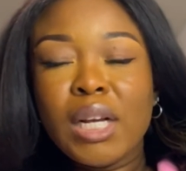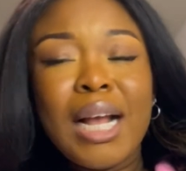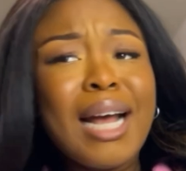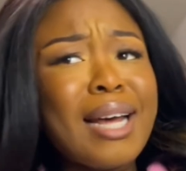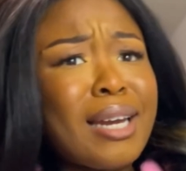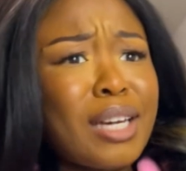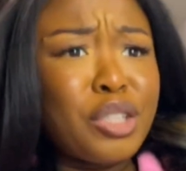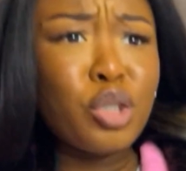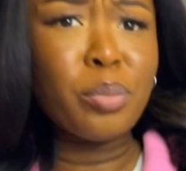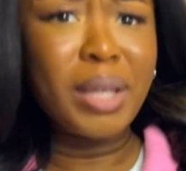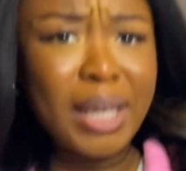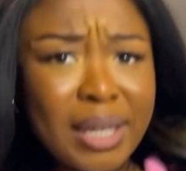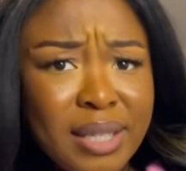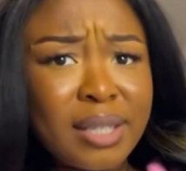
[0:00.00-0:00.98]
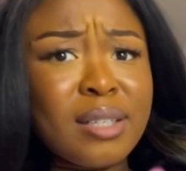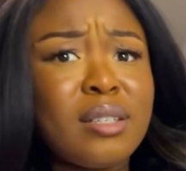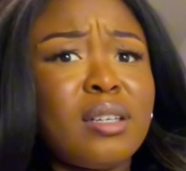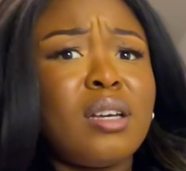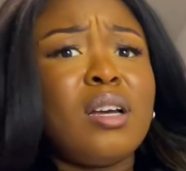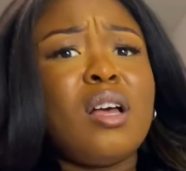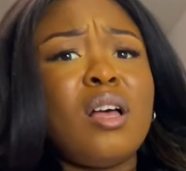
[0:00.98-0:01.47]
and I should be
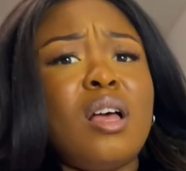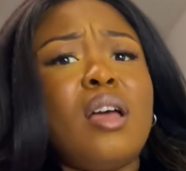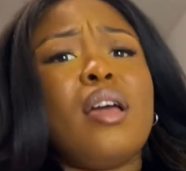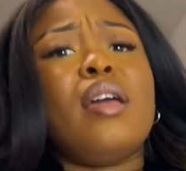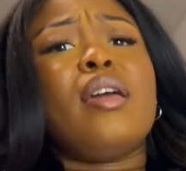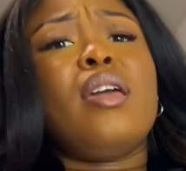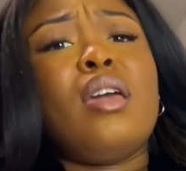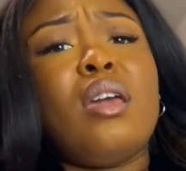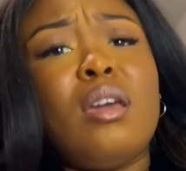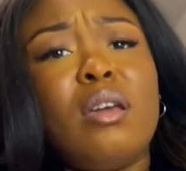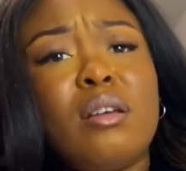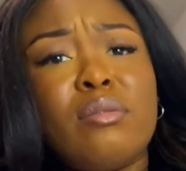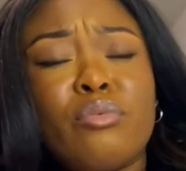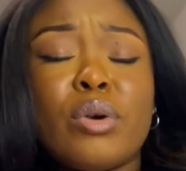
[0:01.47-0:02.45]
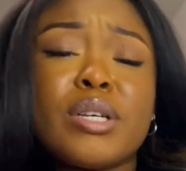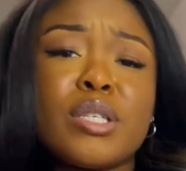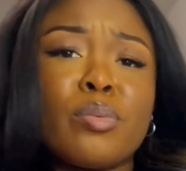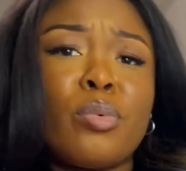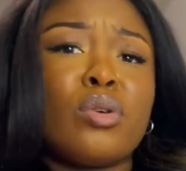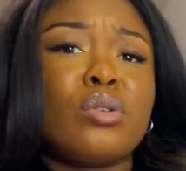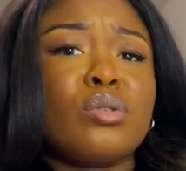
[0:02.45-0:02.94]
getting a
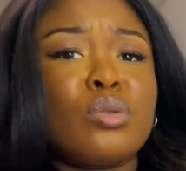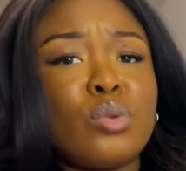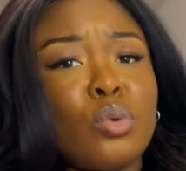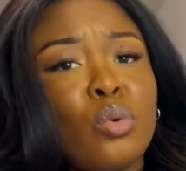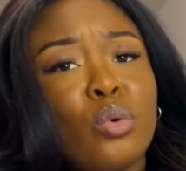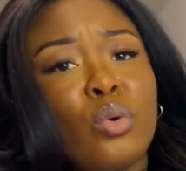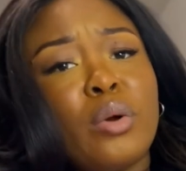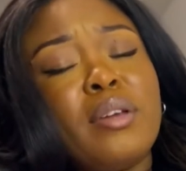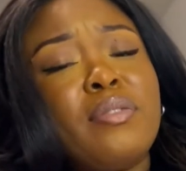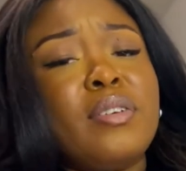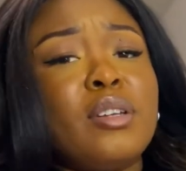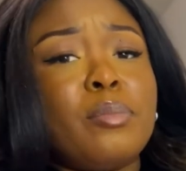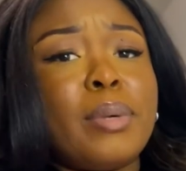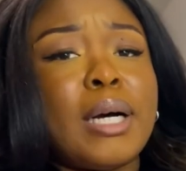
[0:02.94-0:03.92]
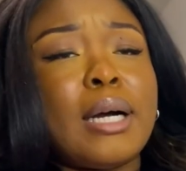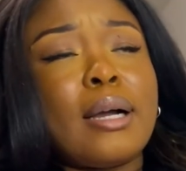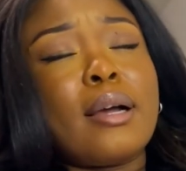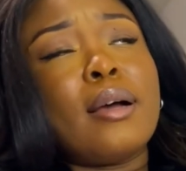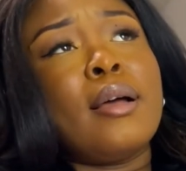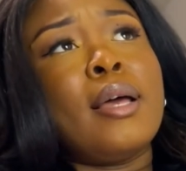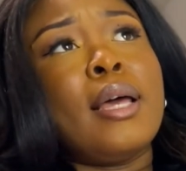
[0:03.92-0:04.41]
response or a
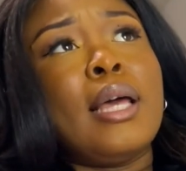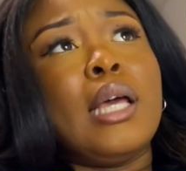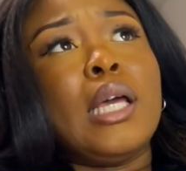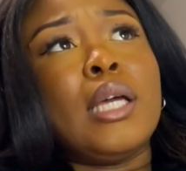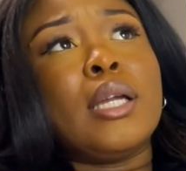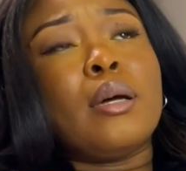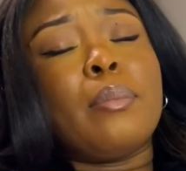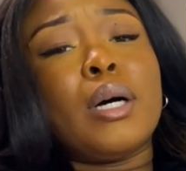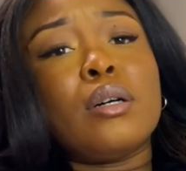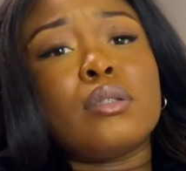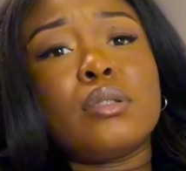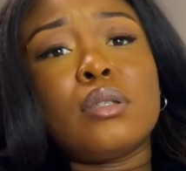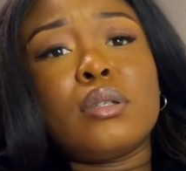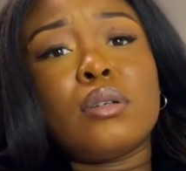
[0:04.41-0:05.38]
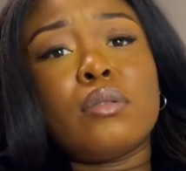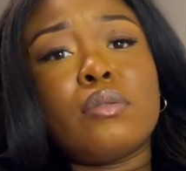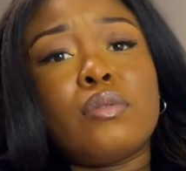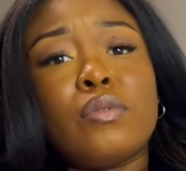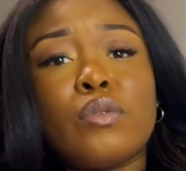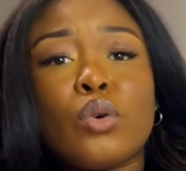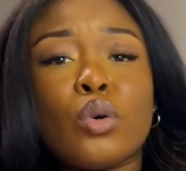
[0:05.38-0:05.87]
feedback in about
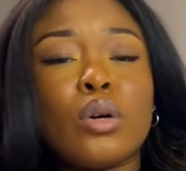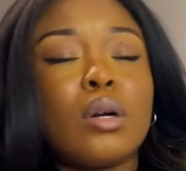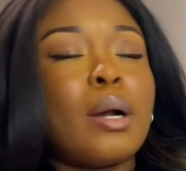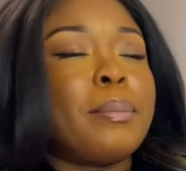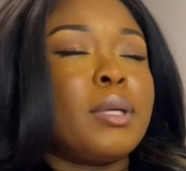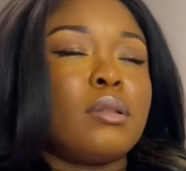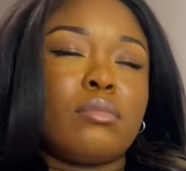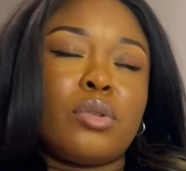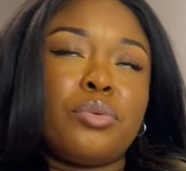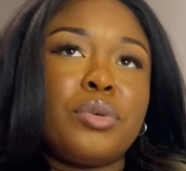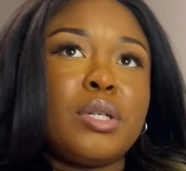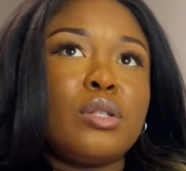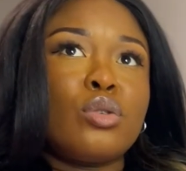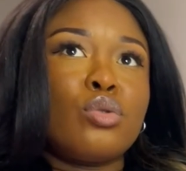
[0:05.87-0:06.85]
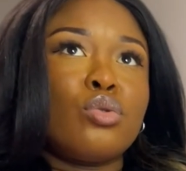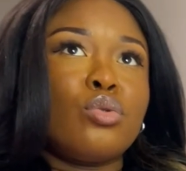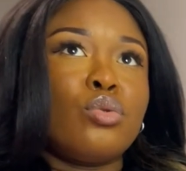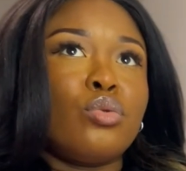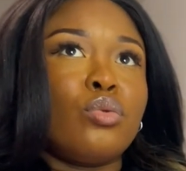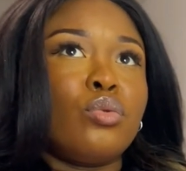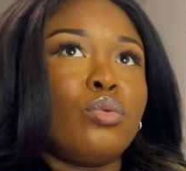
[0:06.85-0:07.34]
3
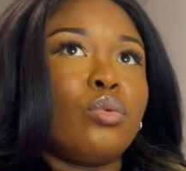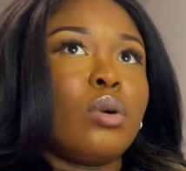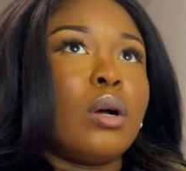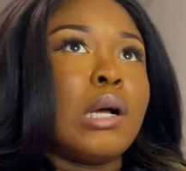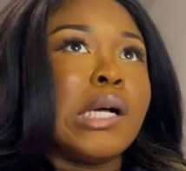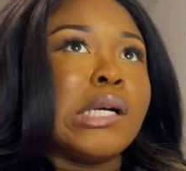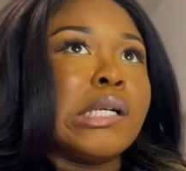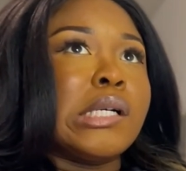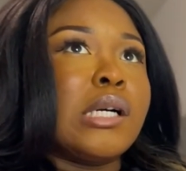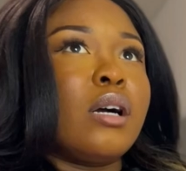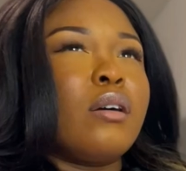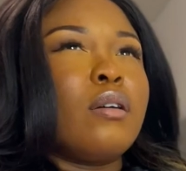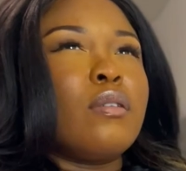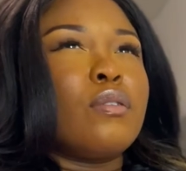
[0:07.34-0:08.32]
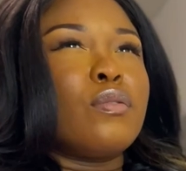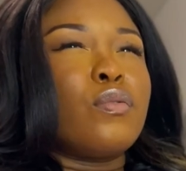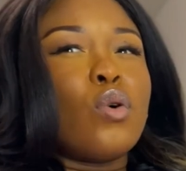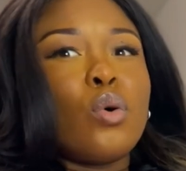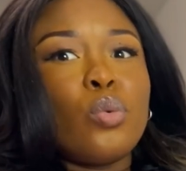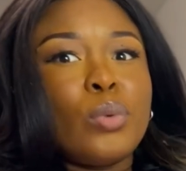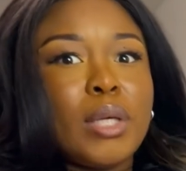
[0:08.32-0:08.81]
to
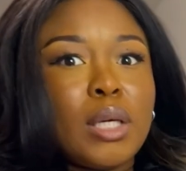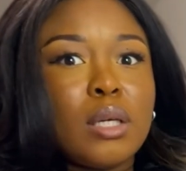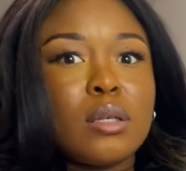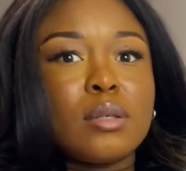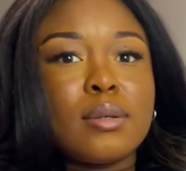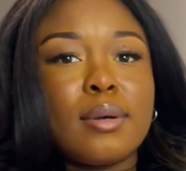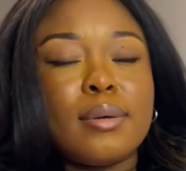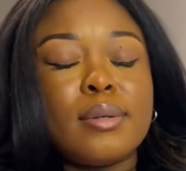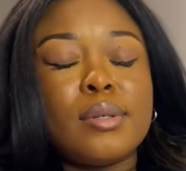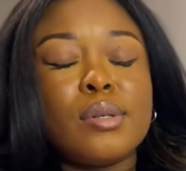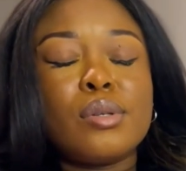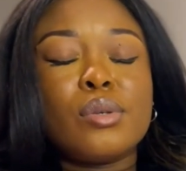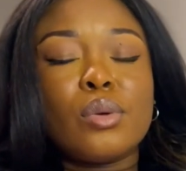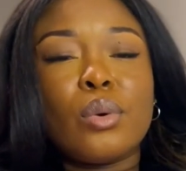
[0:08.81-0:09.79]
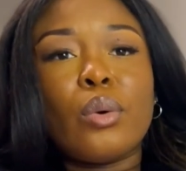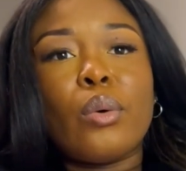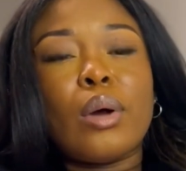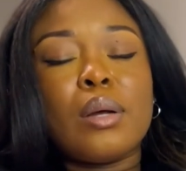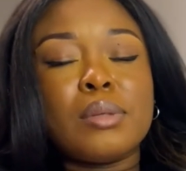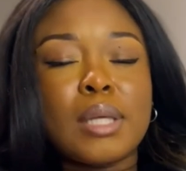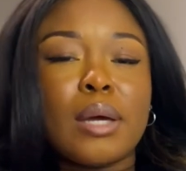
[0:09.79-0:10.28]
4 weeks. So
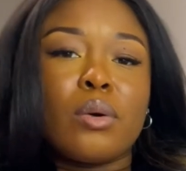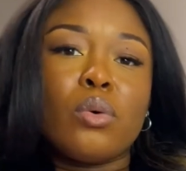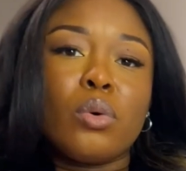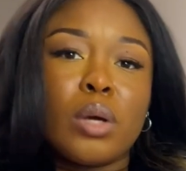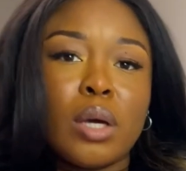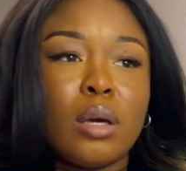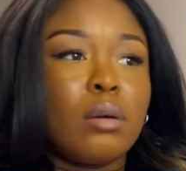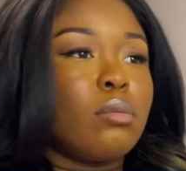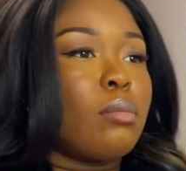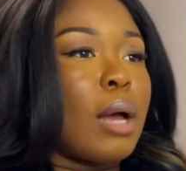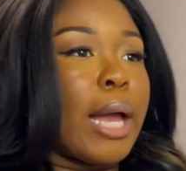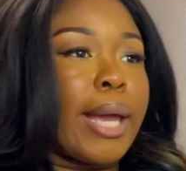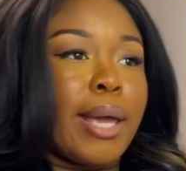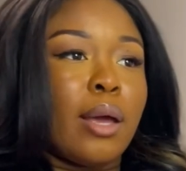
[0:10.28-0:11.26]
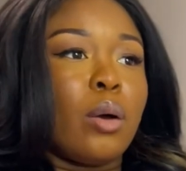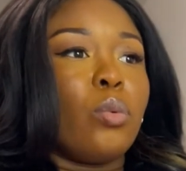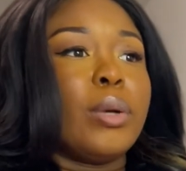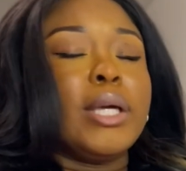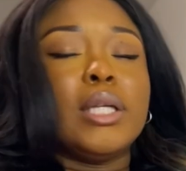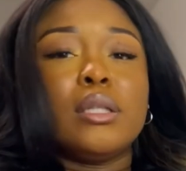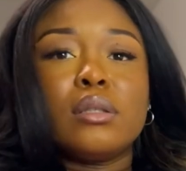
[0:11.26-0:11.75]
I was like, okay, I can't
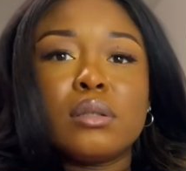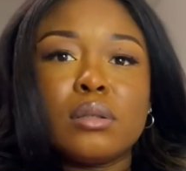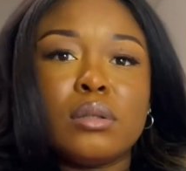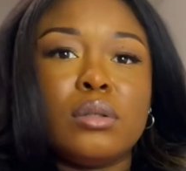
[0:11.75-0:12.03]
wait,